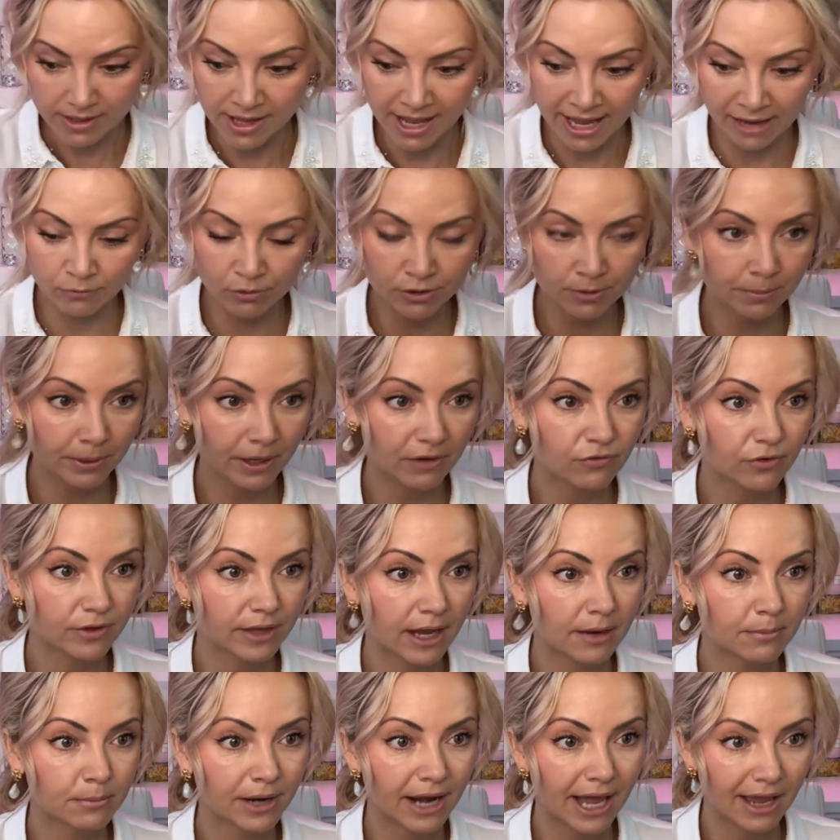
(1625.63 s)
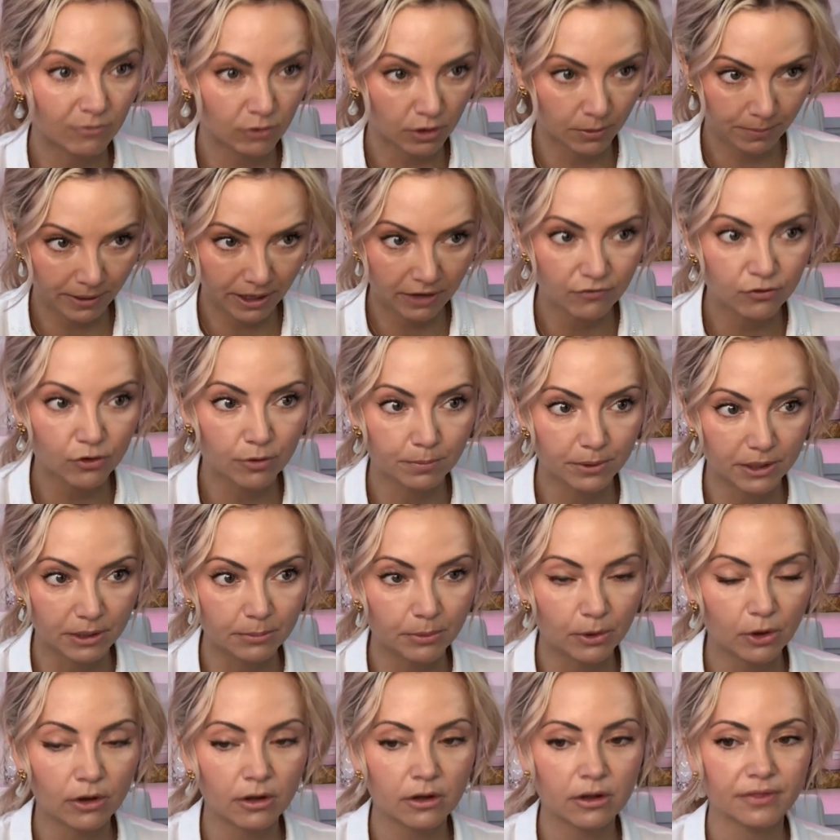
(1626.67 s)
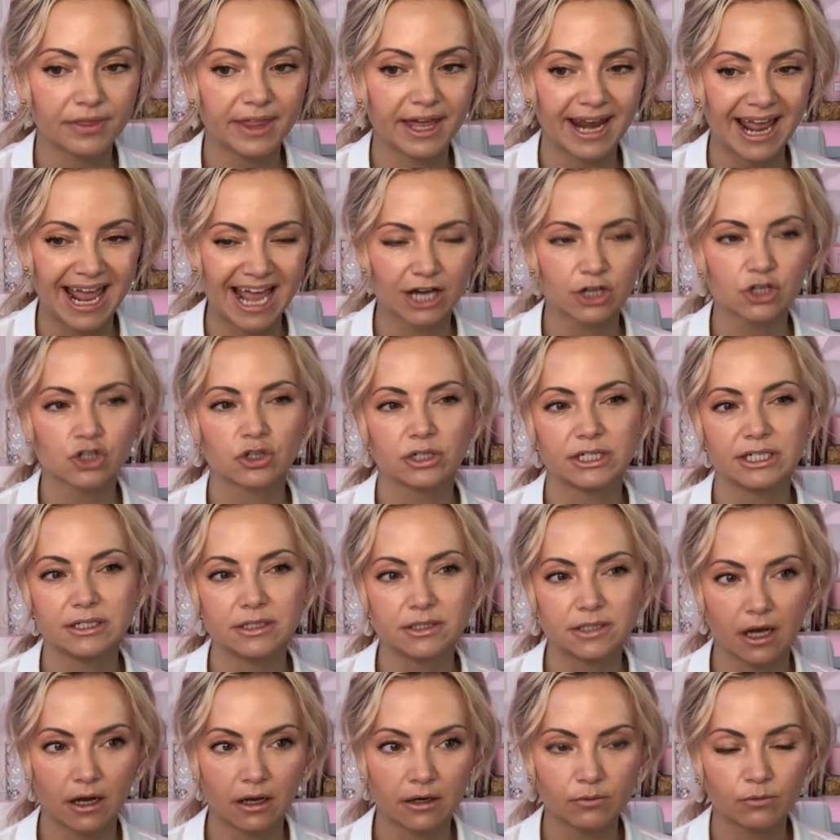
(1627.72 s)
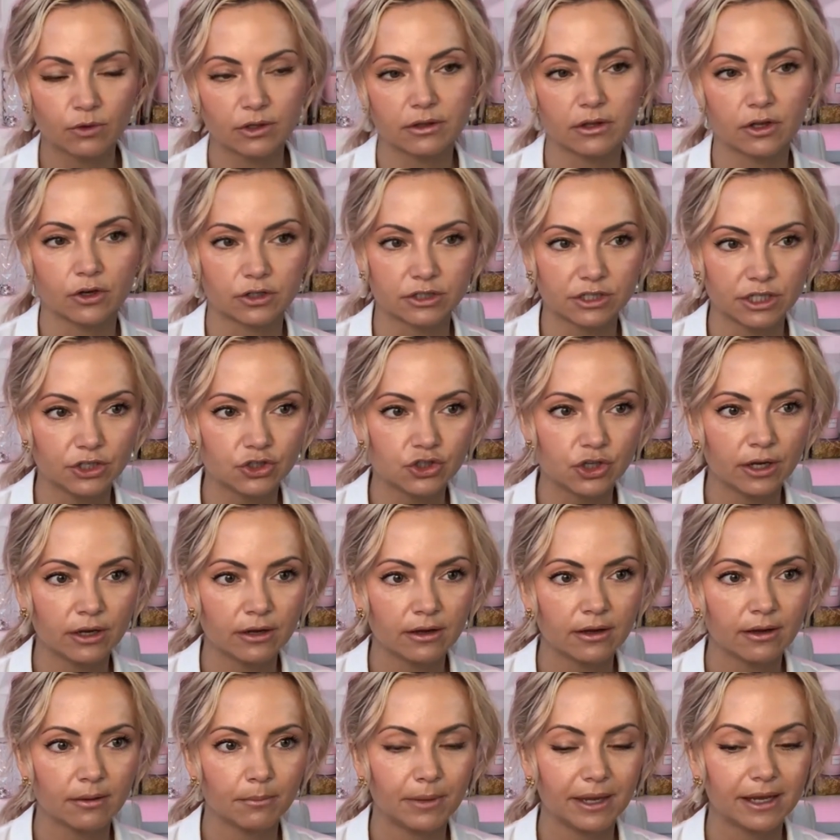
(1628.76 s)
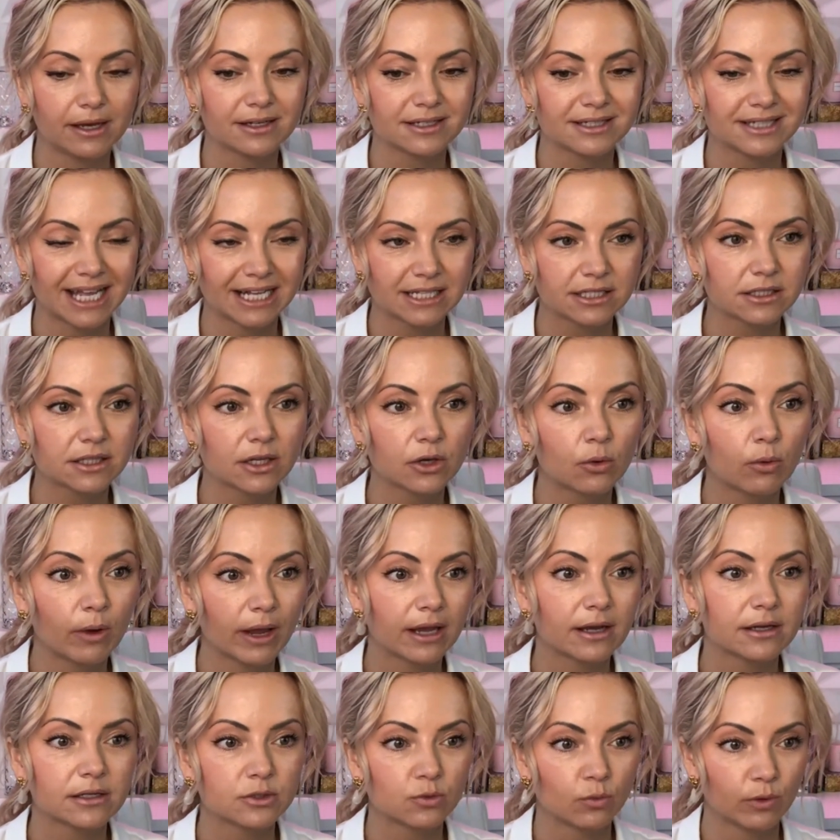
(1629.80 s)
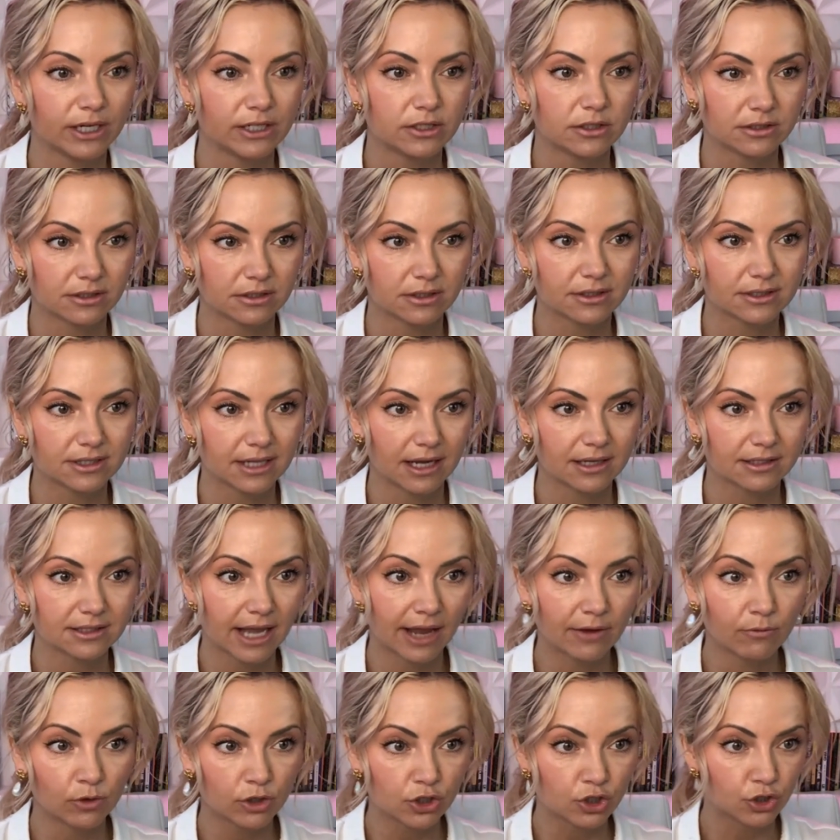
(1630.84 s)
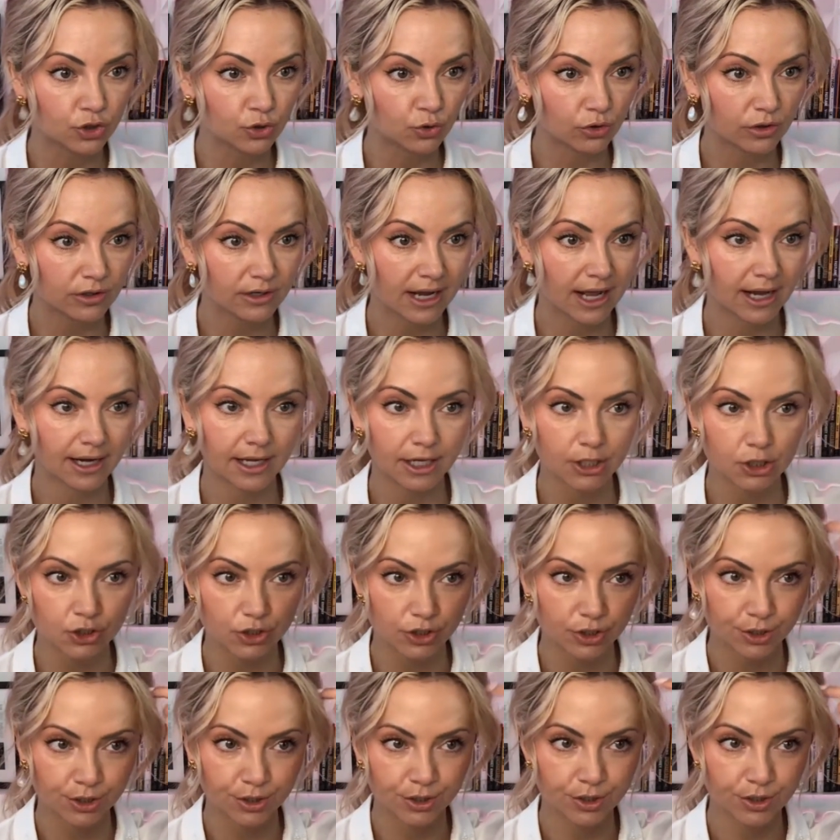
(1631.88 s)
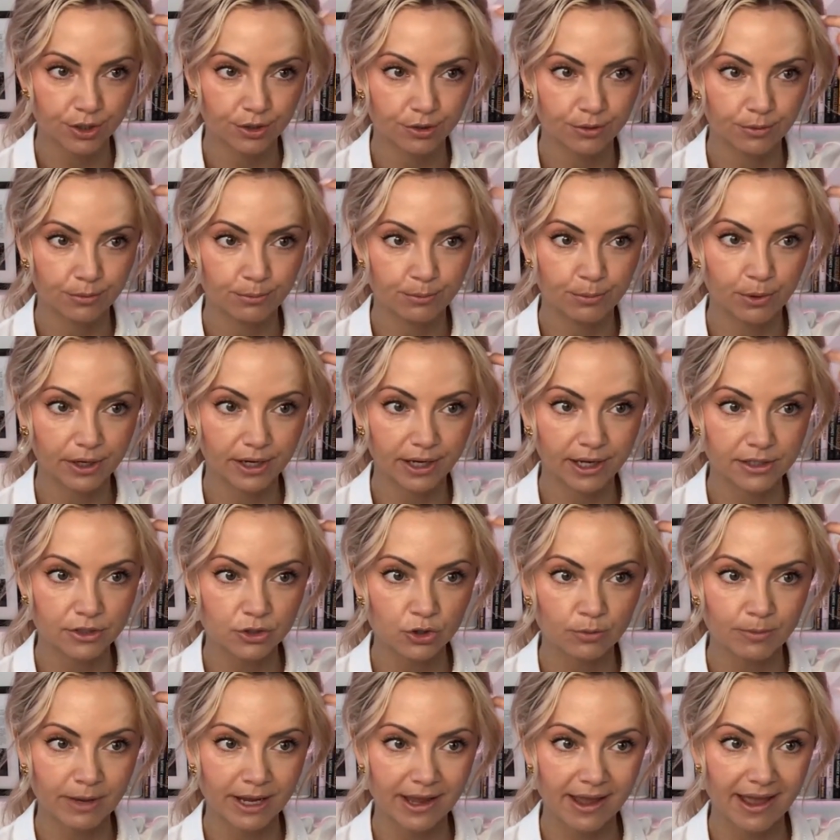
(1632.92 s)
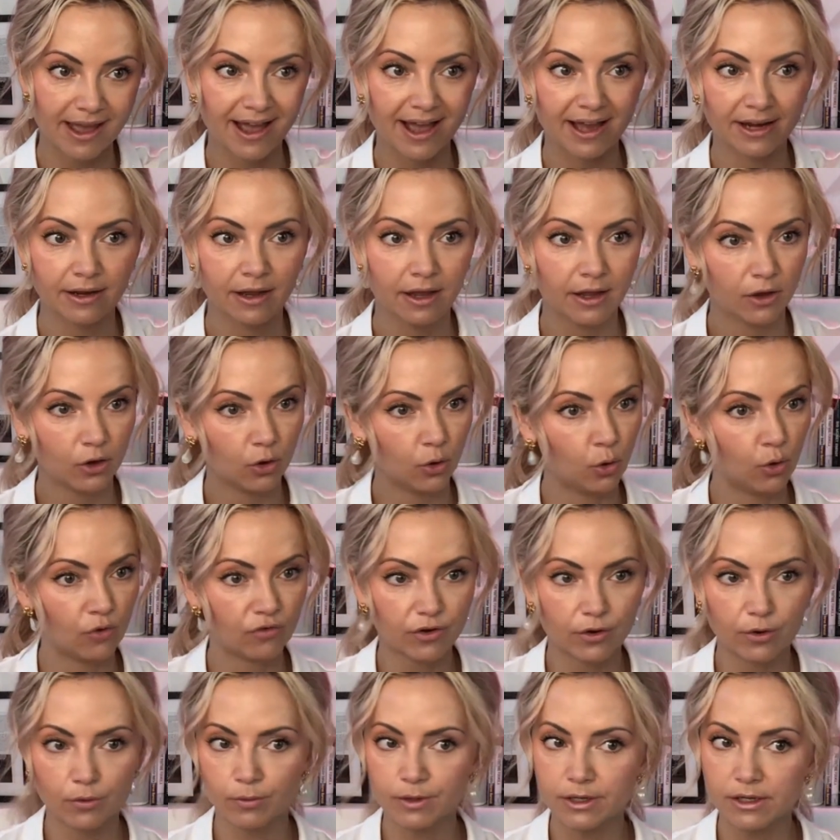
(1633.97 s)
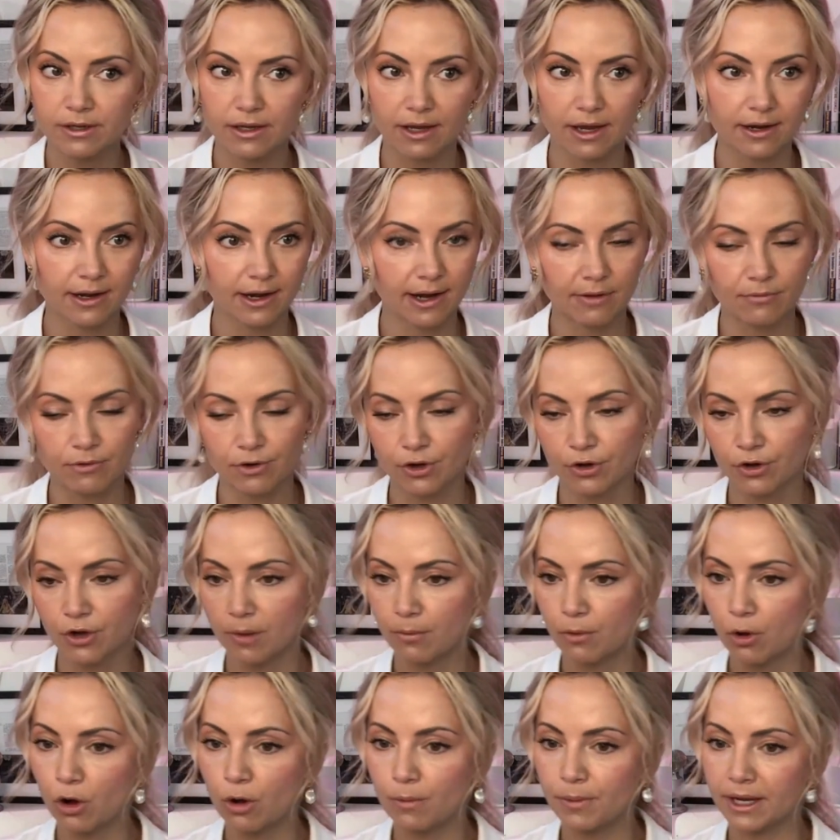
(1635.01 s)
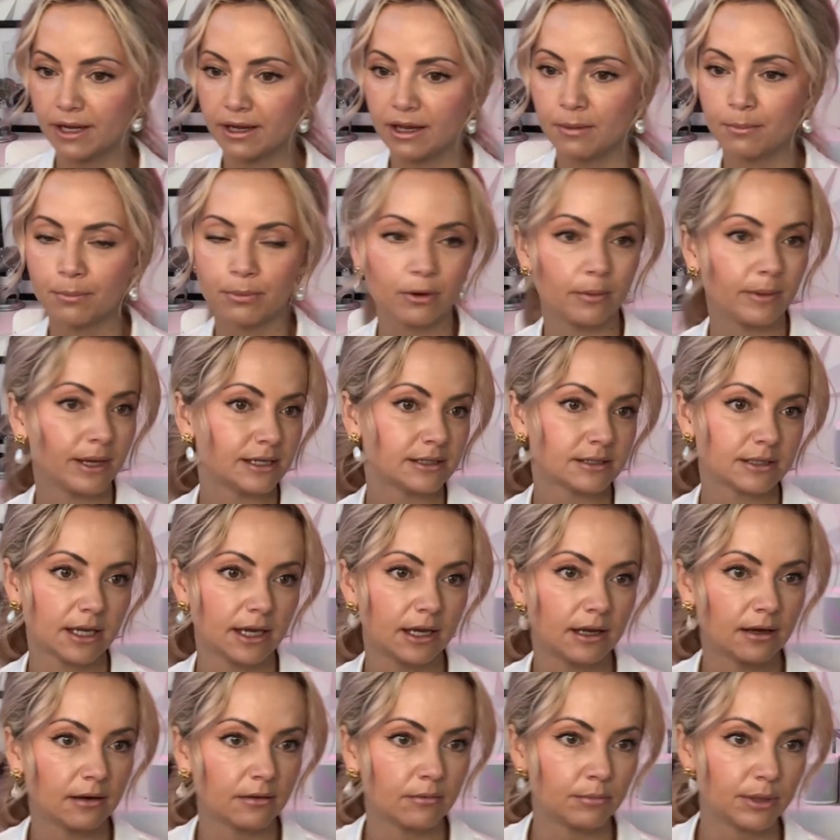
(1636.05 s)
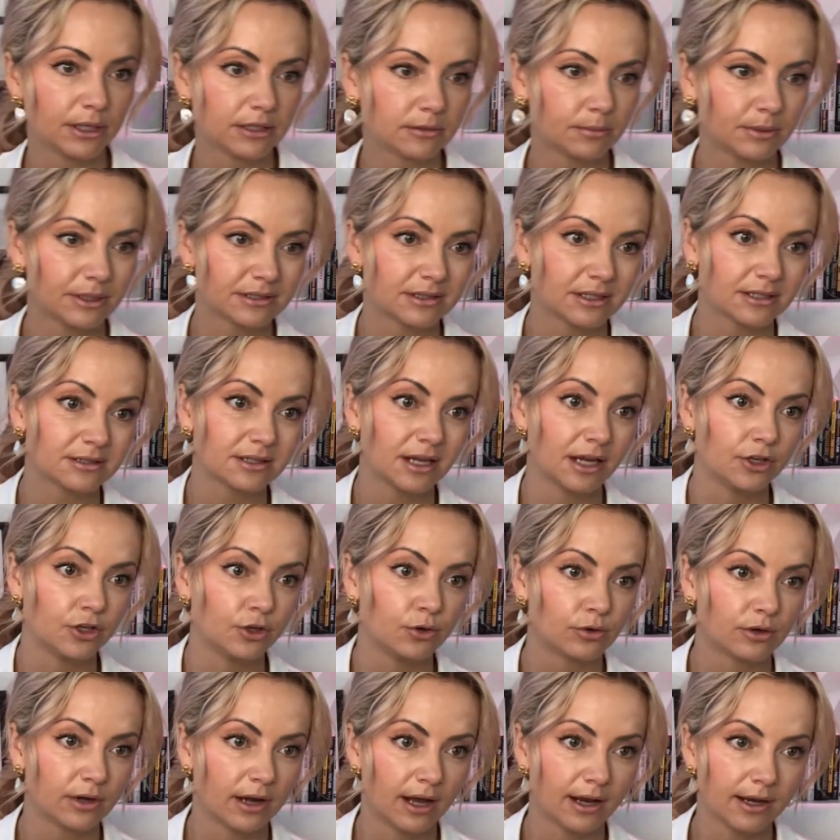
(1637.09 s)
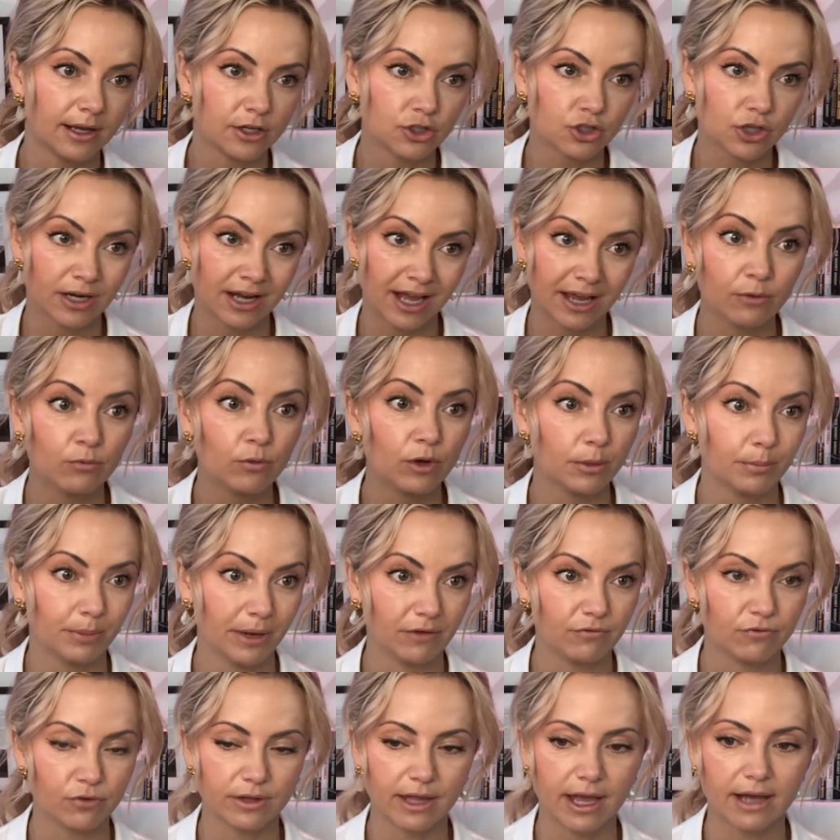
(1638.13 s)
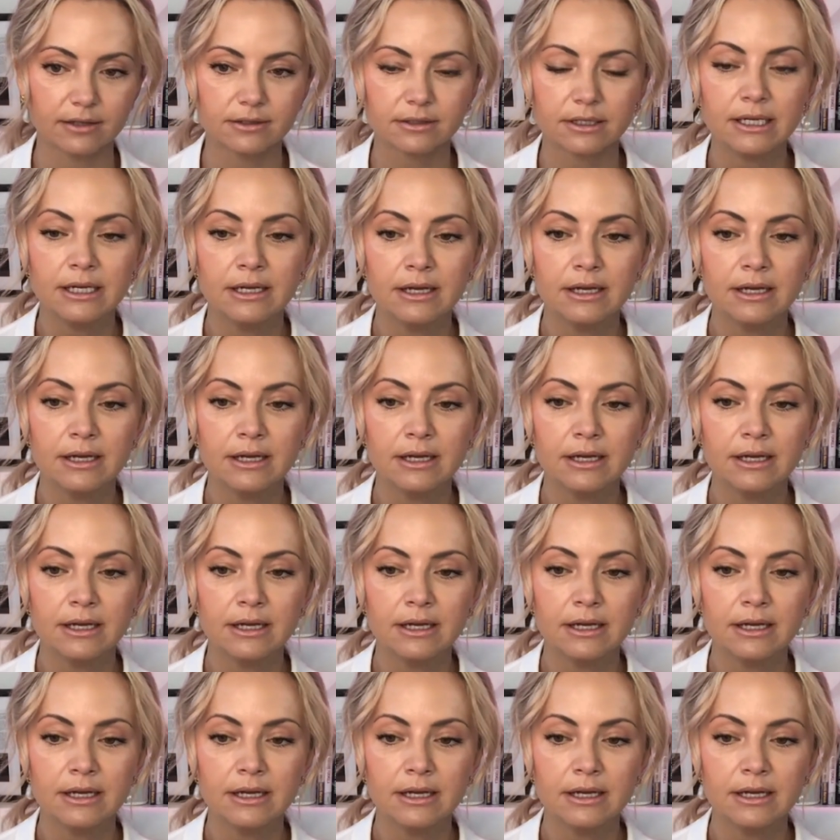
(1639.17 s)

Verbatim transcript: I wouldn't pay for that, but I would pay for people that actually done what they are teaching, because that's the quickest way to success. I want your knowledge put into my head over a weekend, and I want to come home and implement and build a business on your knowledge, and I will pay for that.